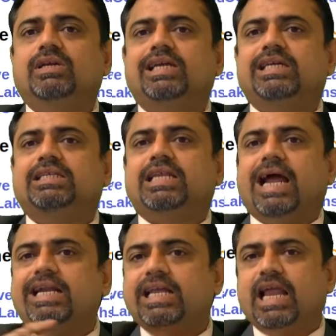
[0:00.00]
is
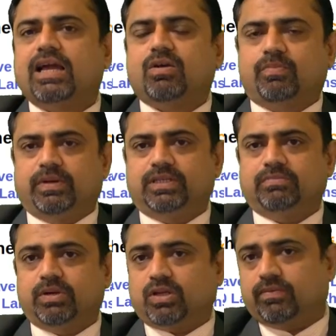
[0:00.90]
90 lakh rupees
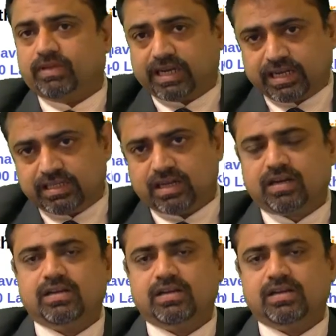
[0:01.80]
because of the treasure,